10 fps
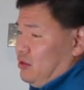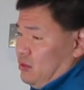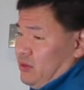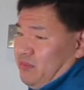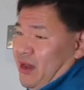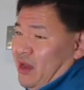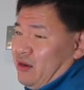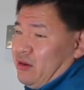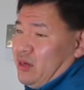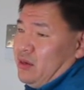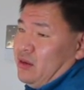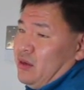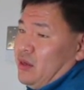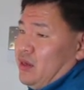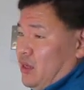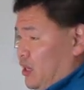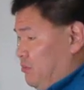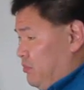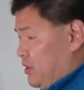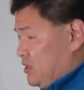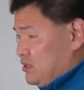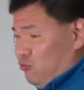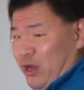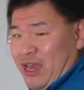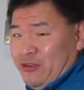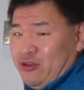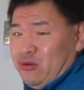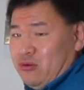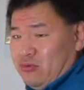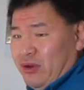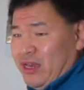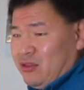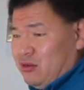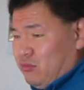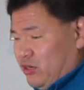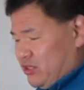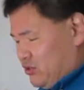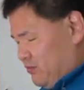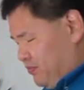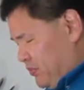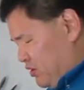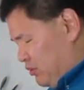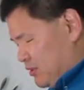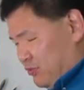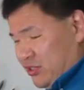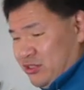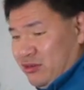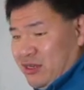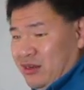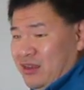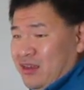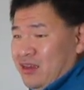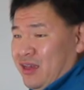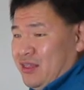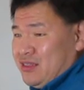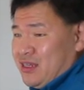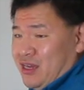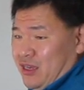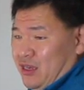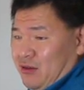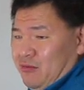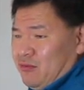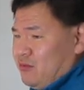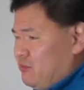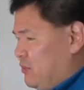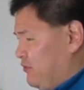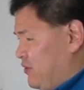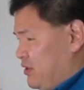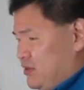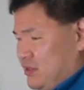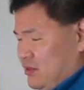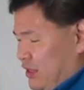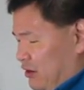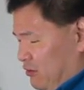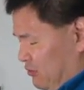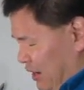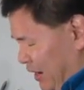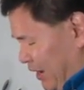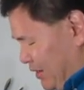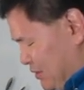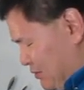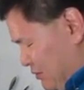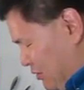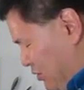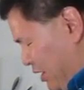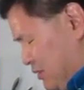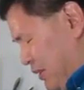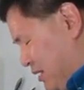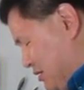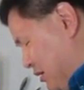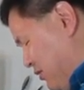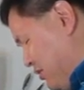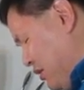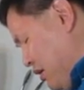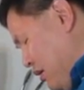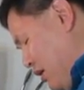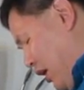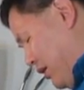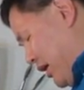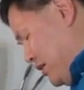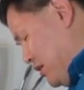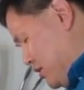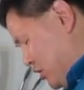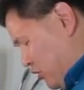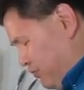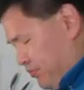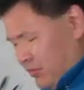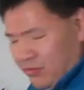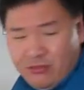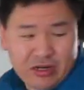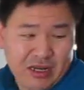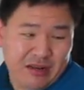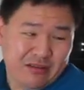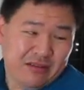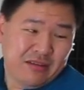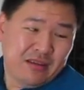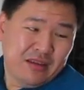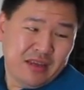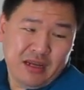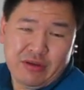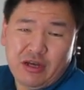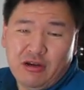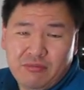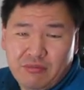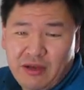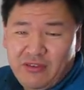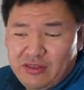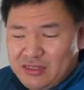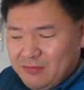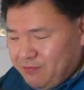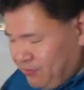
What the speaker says: a little bit of batter, and it gets way too much moisture, and soggy muffins, and they don't rise, and all kinds of bad stuff. Alright, so we're done. Here we go, muffins.